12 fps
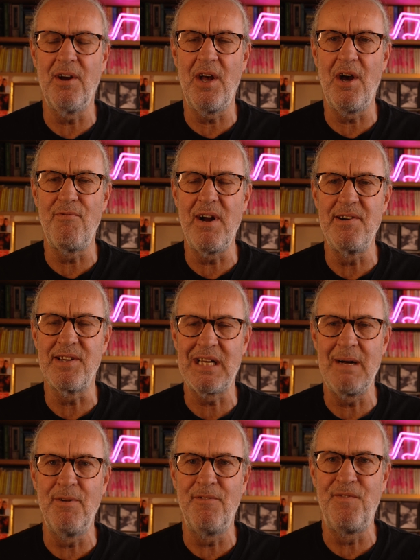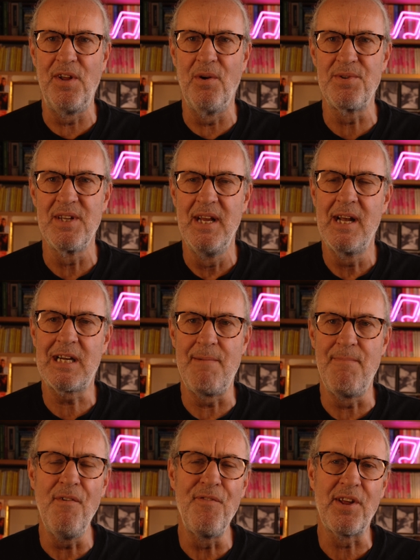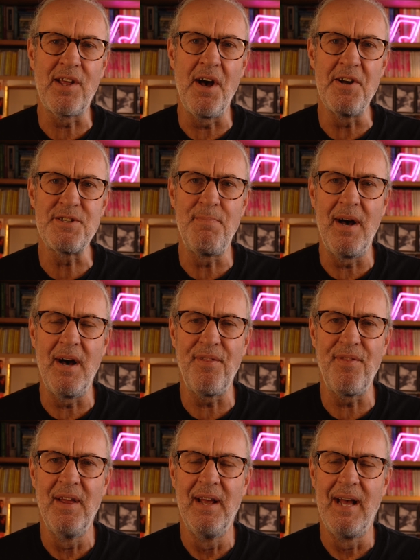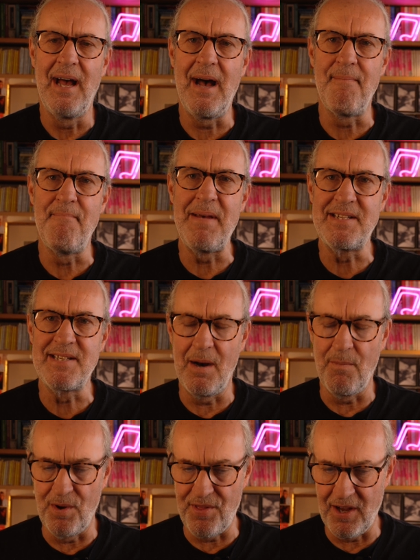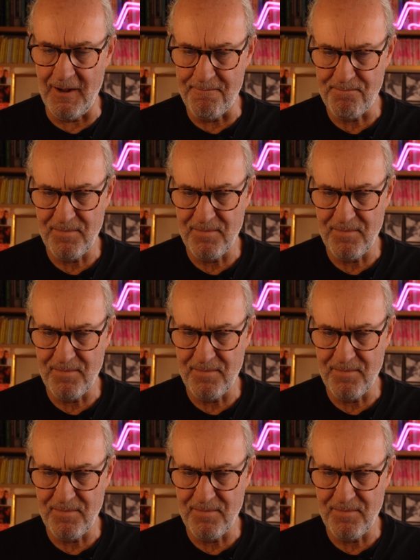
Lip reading: around a couple of fields, come off the coast path and meet up with her